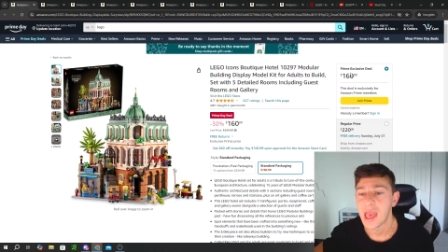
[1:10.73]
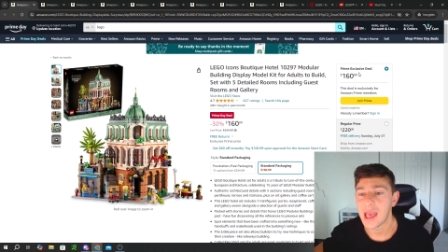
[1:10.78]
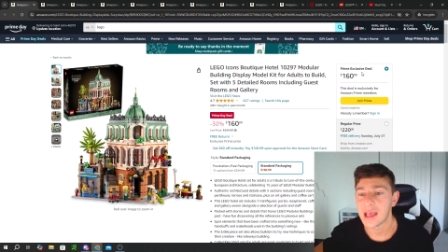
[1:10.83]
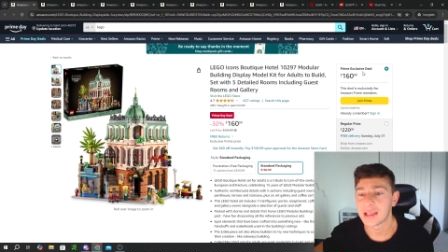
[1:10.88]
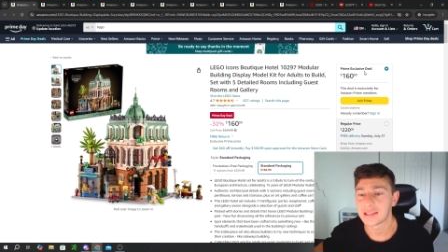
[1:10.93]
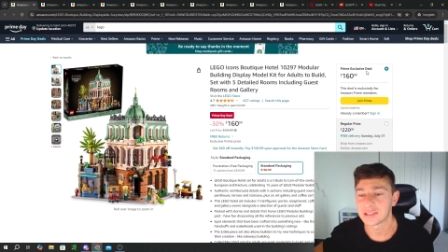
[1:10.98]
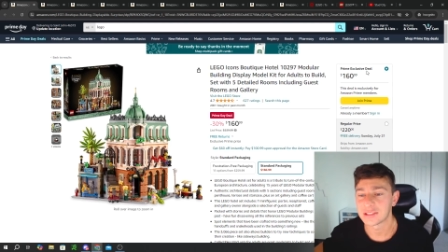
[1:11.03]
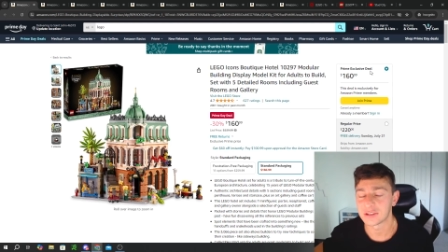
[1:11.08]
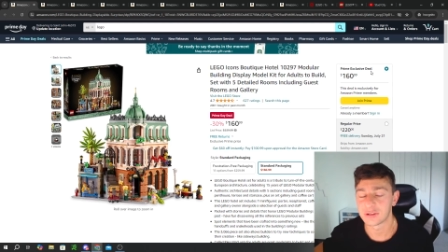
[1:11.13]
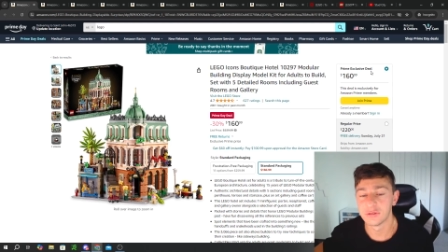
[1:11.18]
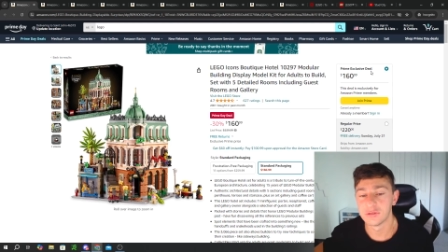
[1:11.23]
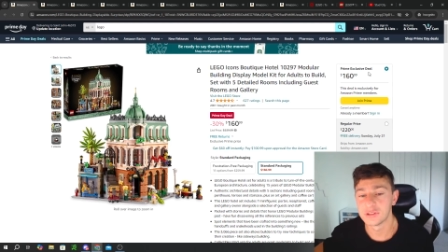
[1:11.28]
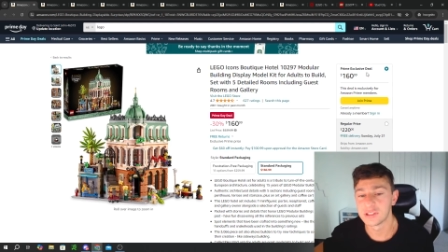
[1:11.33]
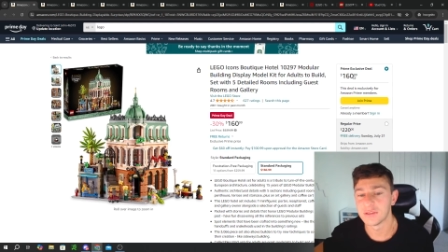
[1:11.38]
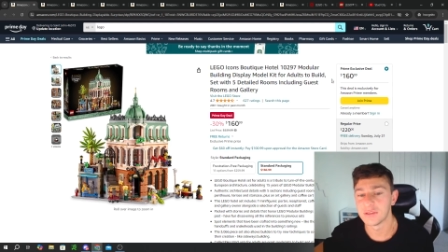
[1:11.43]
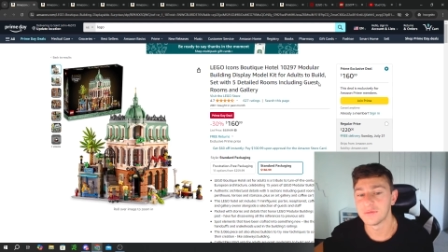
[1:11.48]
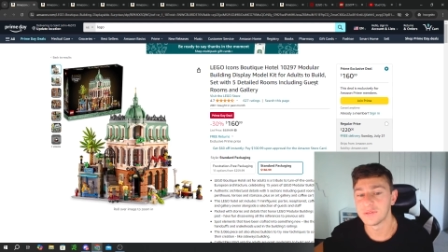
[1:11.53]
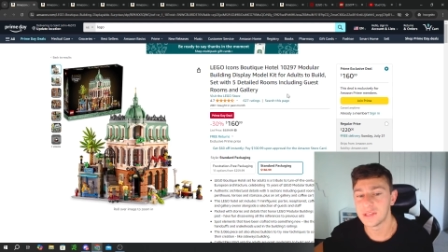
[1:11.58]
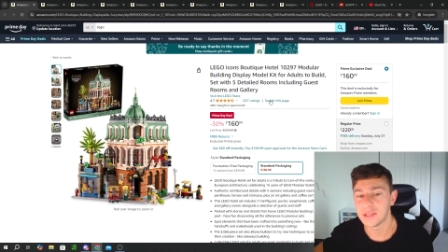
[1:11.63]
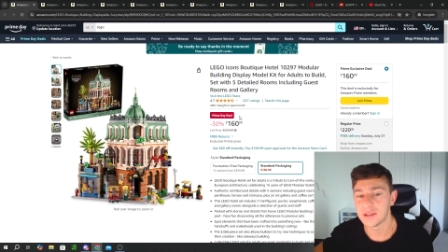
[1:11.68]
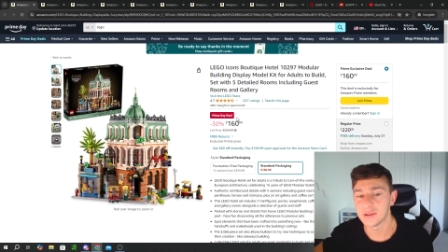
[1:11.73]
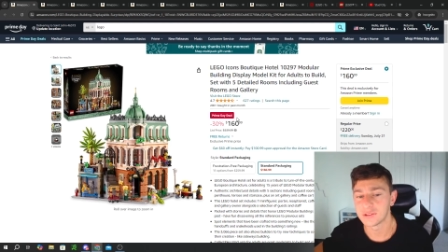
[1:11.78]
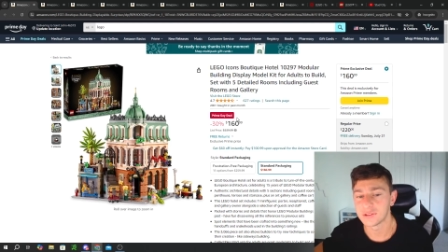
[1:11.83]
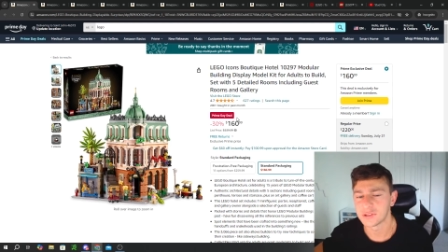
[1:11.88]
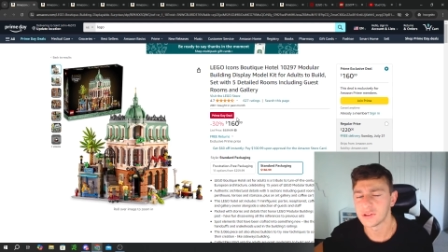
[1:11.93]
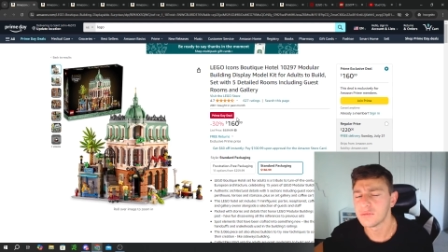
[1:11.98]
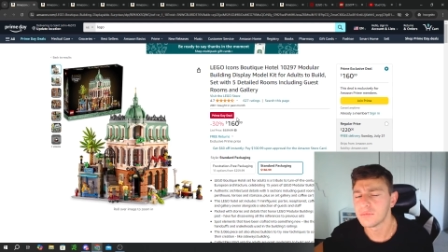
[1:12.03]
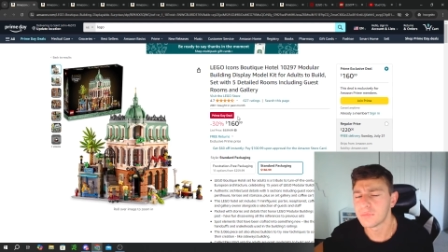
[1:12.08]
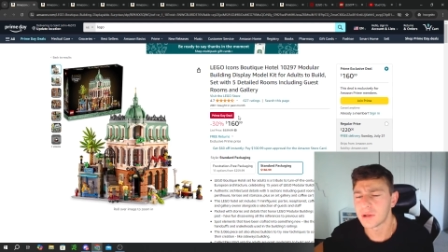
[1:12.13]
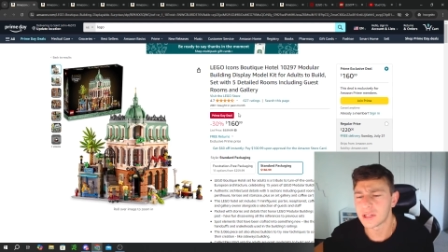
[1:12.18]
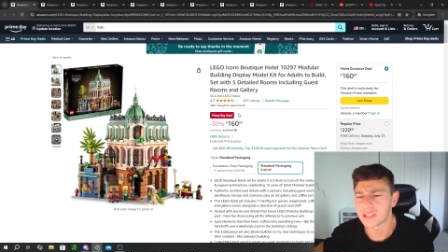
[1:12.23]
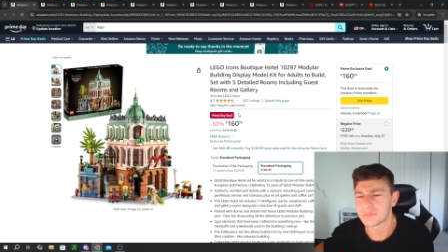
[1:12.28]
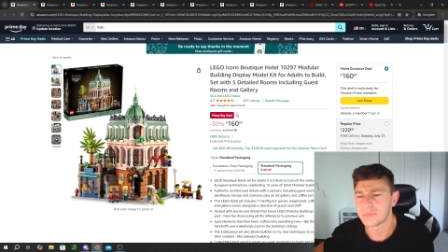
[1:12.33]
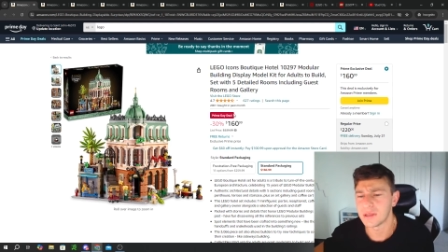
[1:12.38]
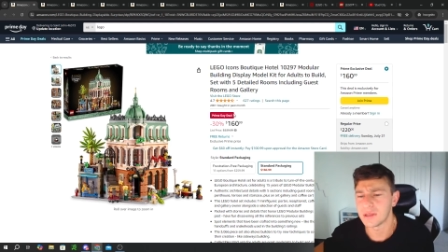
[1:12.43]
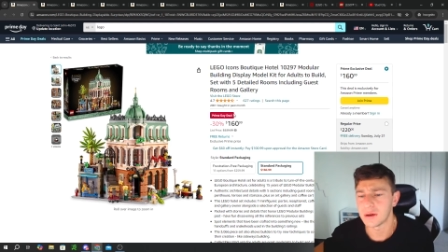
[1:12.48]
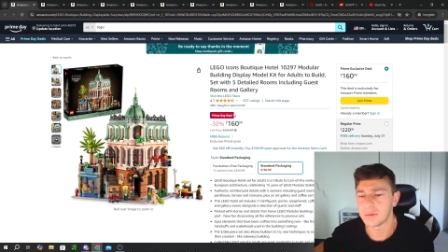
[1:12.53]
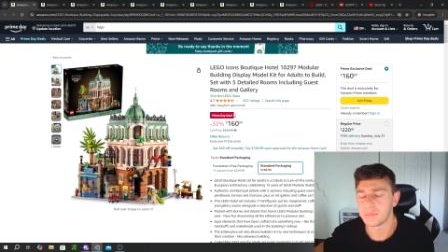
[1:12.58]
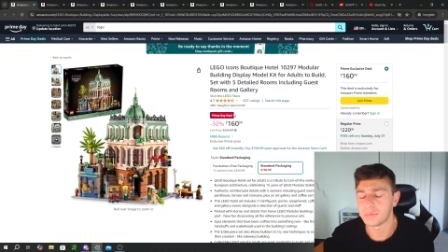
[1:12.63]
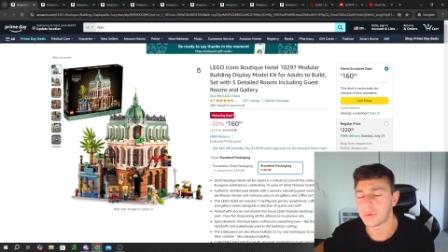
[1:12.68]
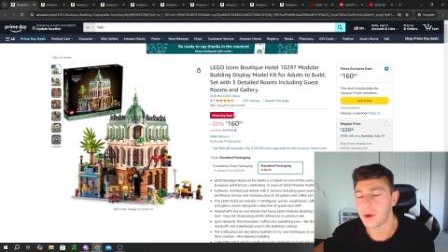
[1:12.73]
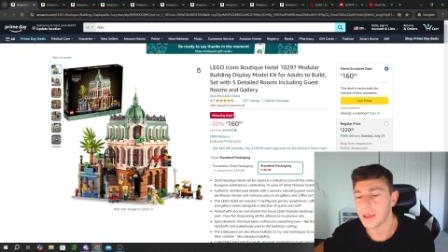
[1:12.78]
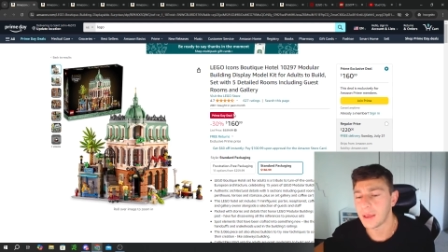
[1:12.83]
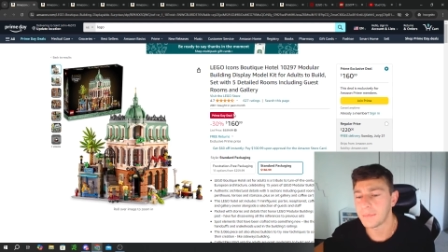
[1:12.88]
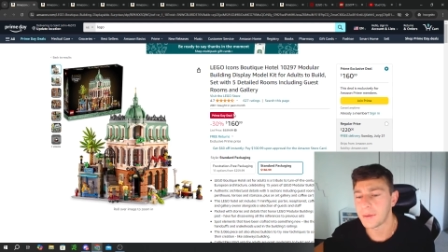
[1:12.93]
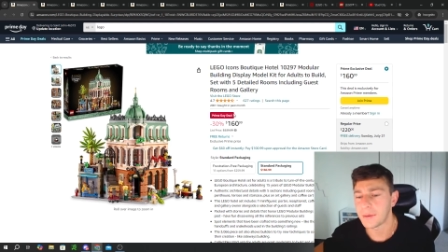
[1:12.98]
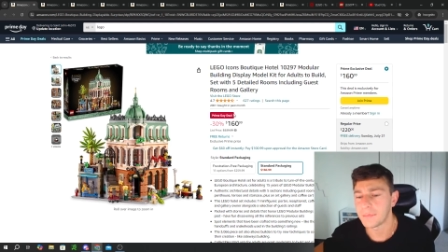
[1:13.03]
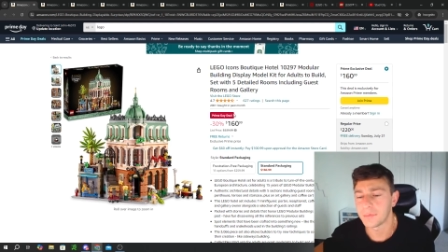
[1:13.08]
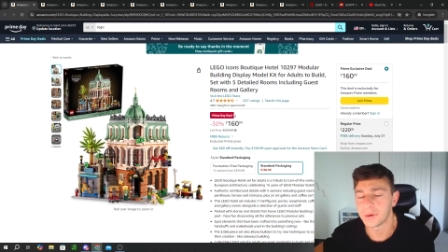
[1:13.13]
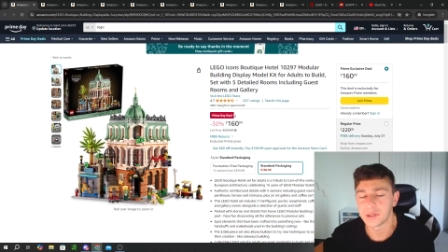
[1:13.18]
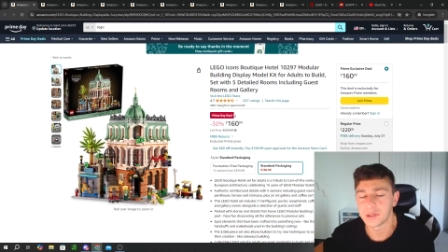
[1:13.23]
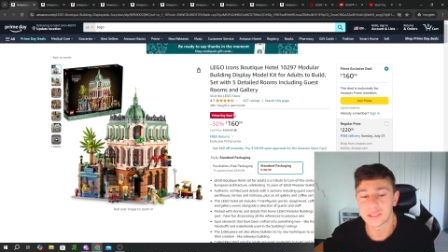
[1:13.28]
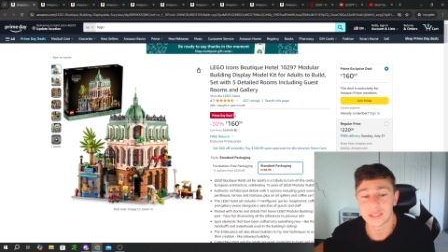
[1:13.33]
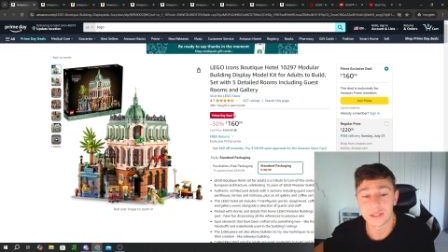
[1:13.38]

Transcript: exclusive deal, so you must be a Prime member.